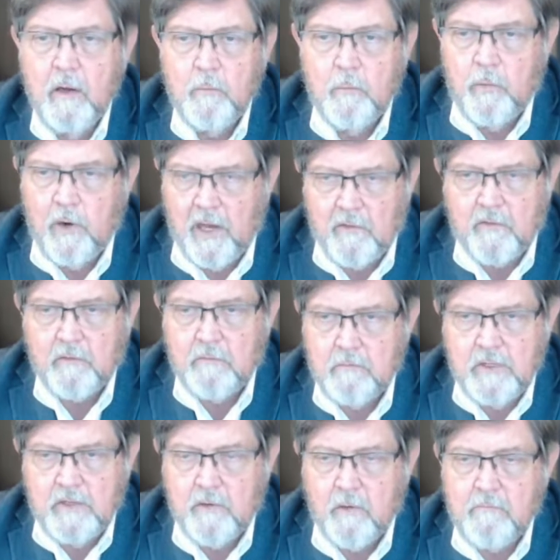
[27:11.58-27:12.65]
but it's
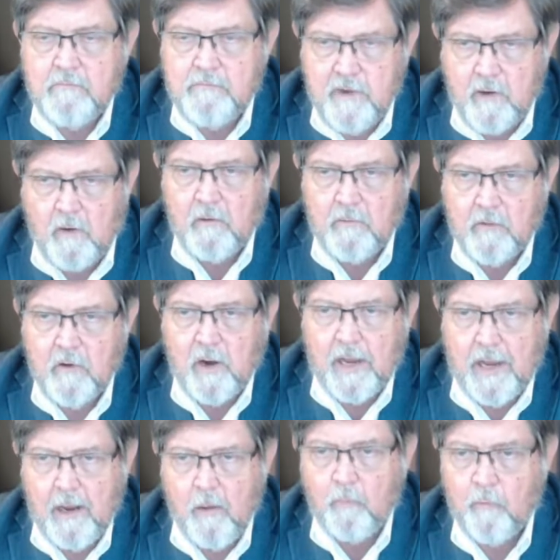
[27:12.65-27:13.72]
a very, very
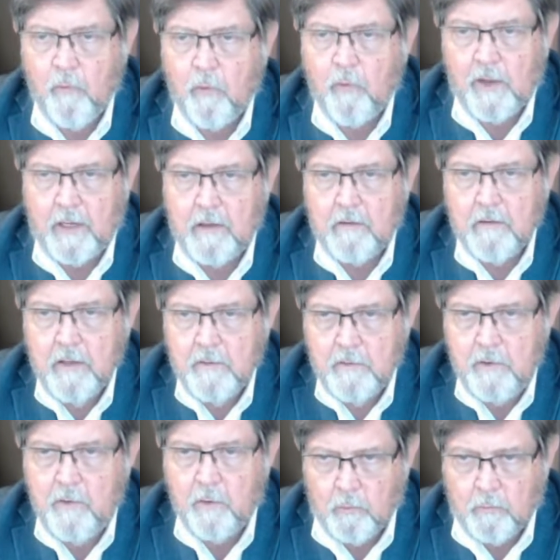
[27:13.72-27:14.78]
helpful thing to
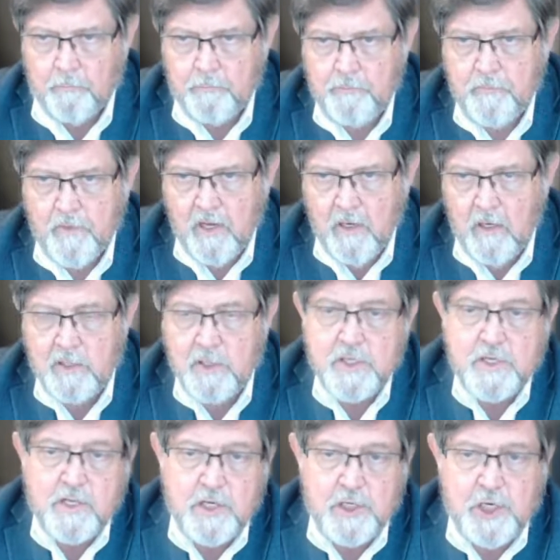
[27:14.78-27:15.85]
do. Just
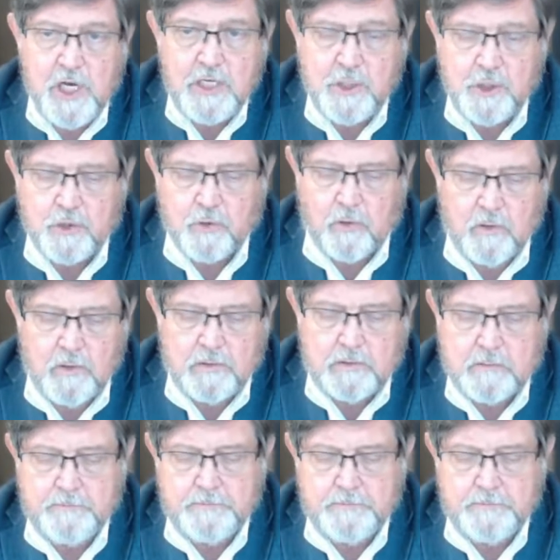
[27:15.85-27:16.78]
the gesture is.